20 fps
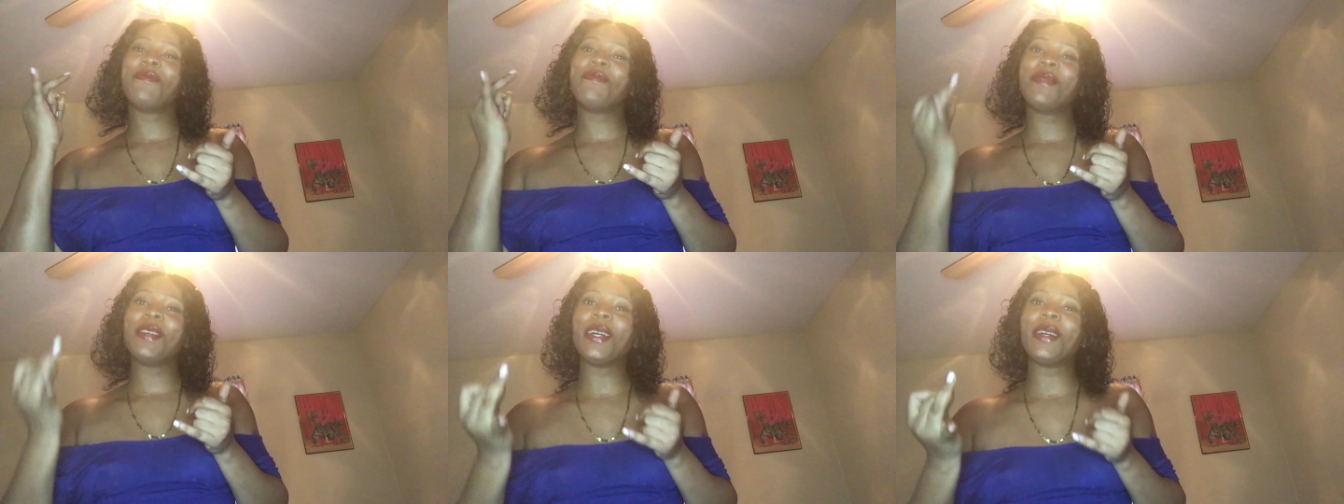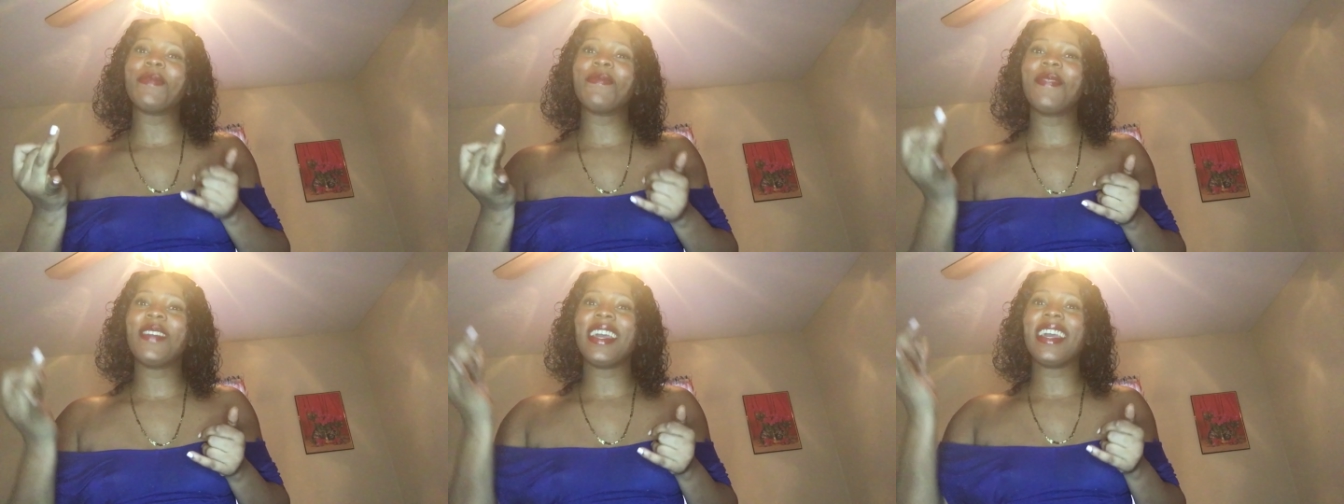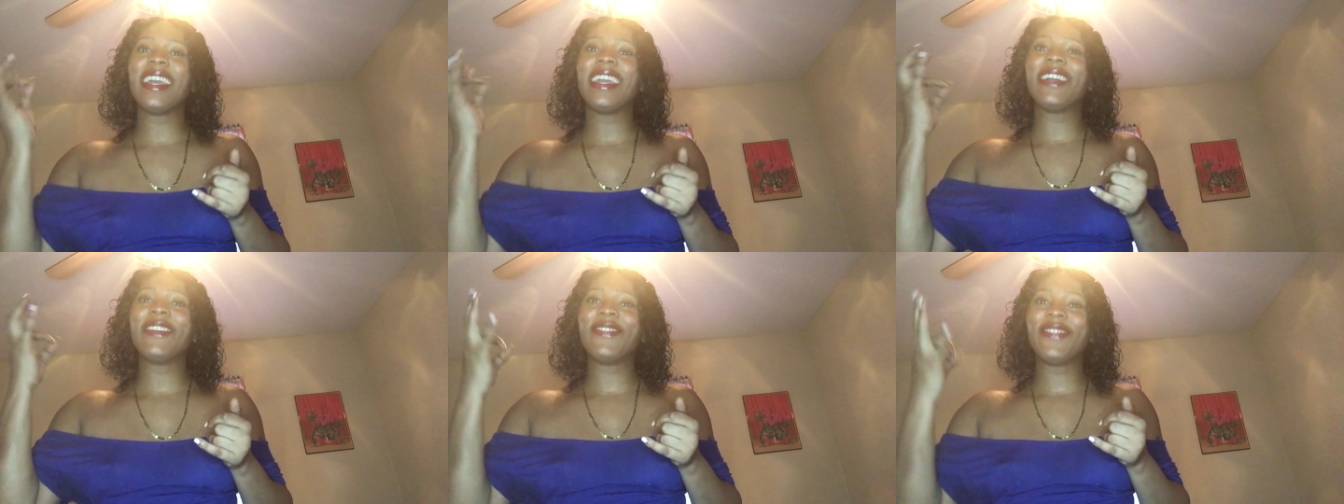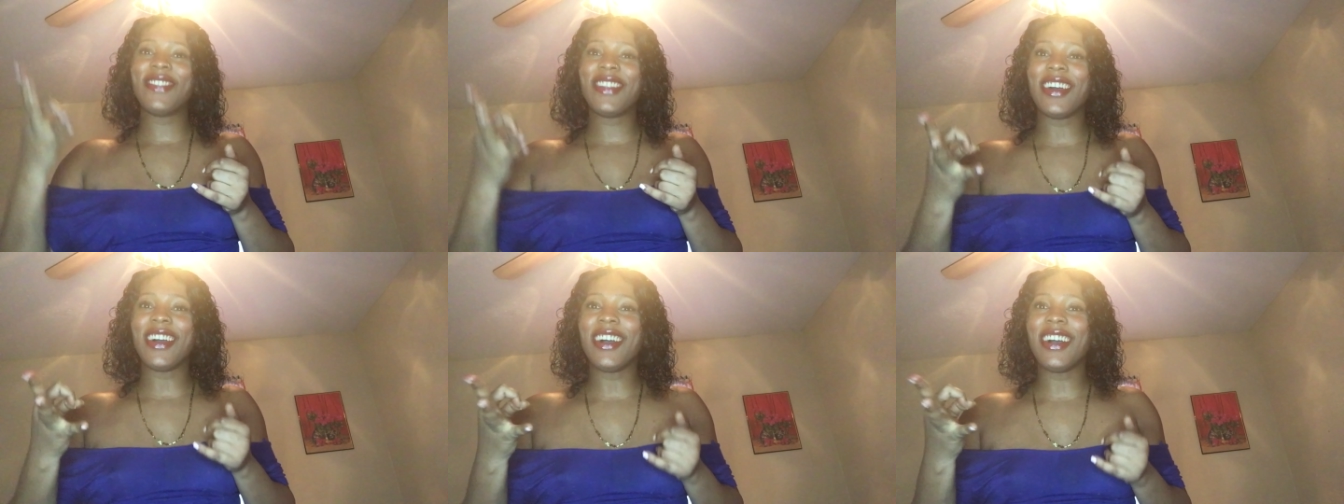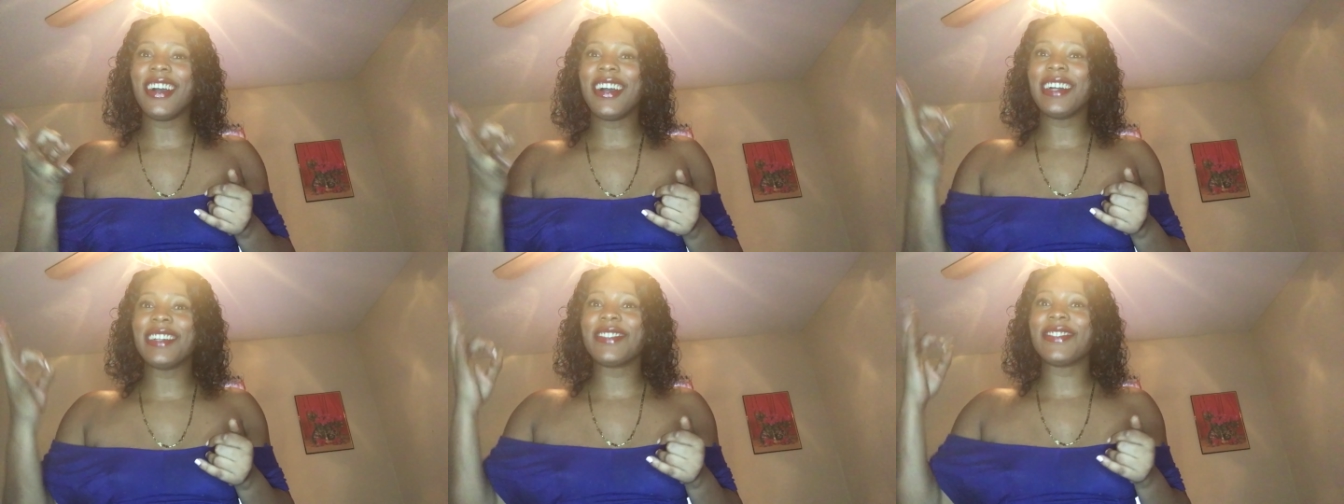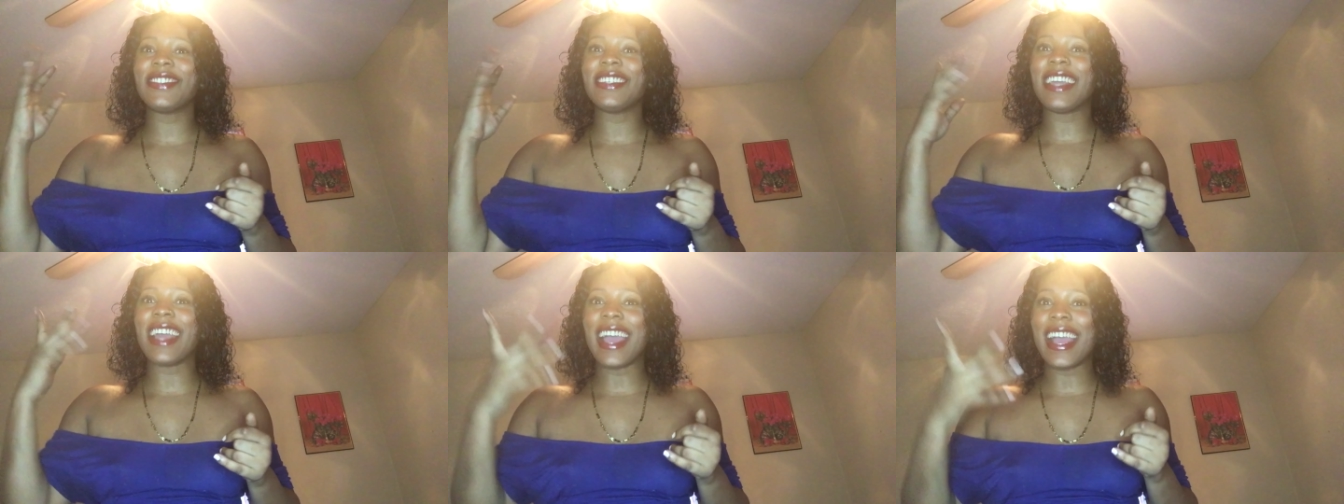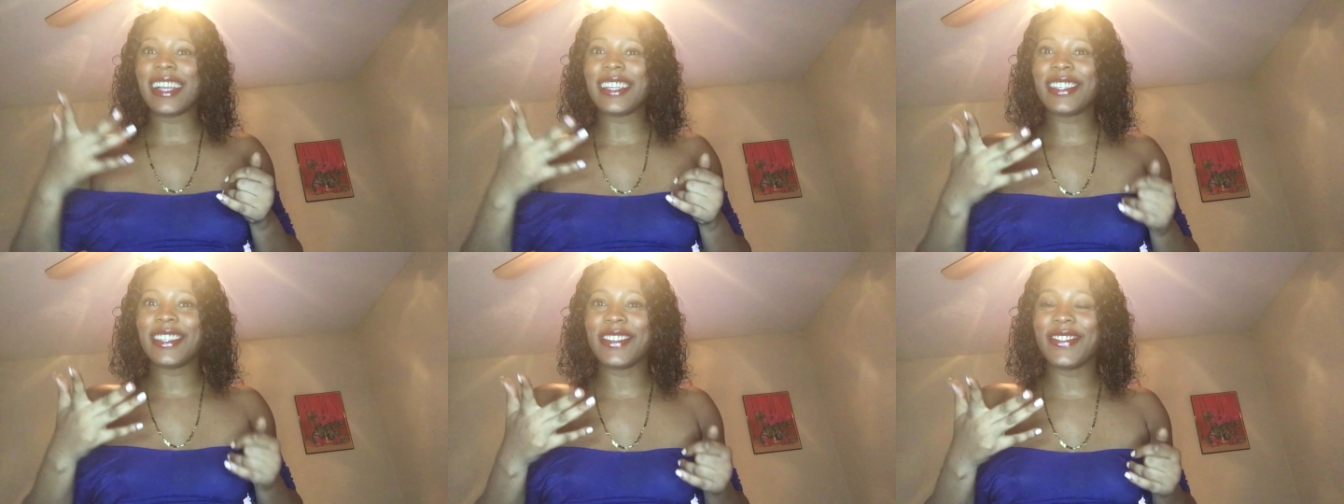mukbang, vlogs,
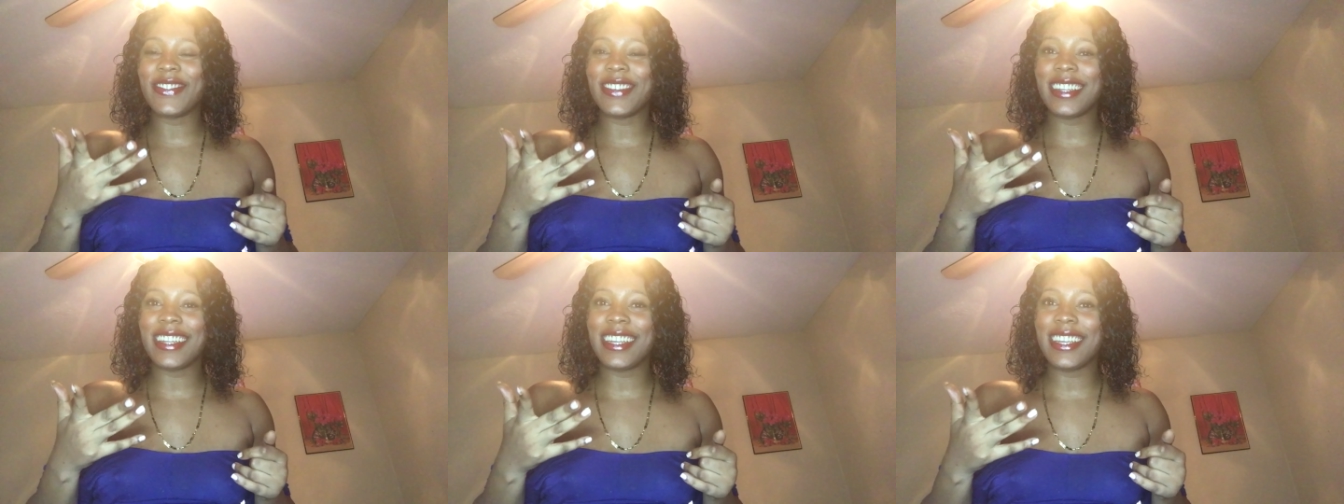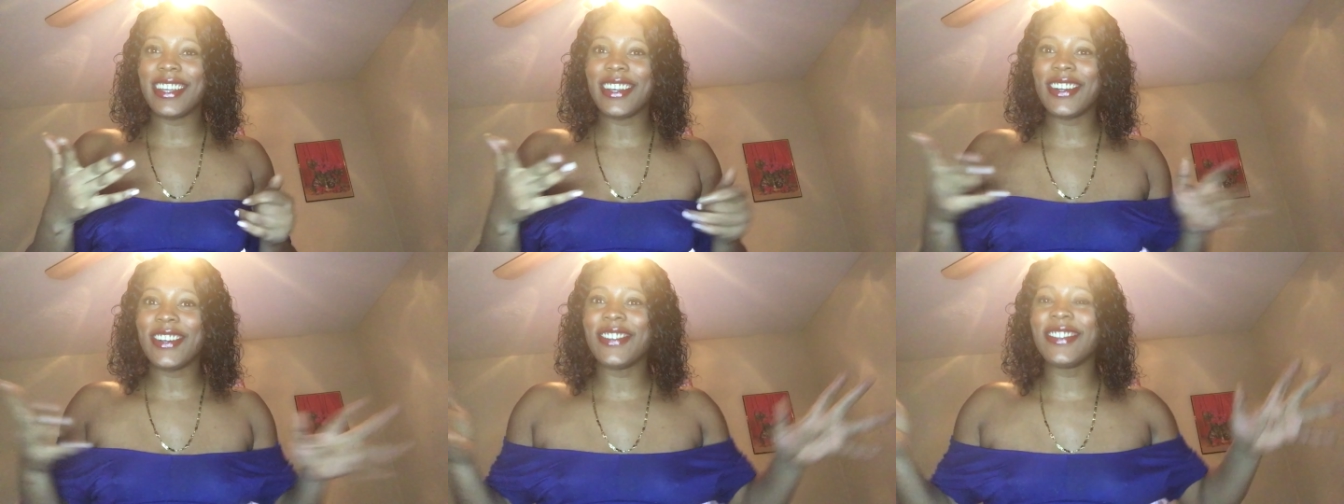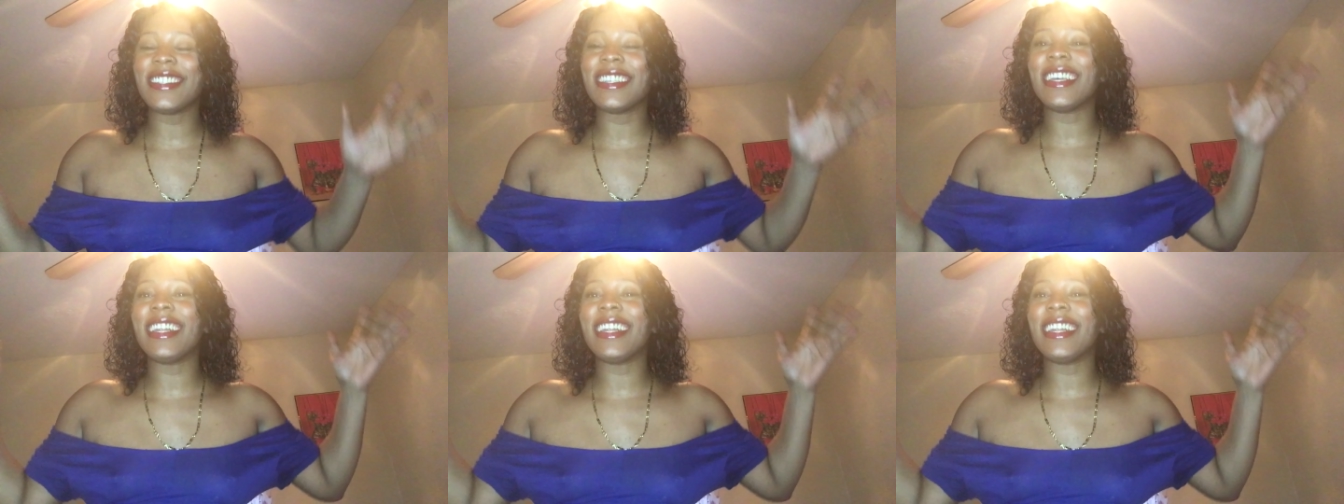reaction videos,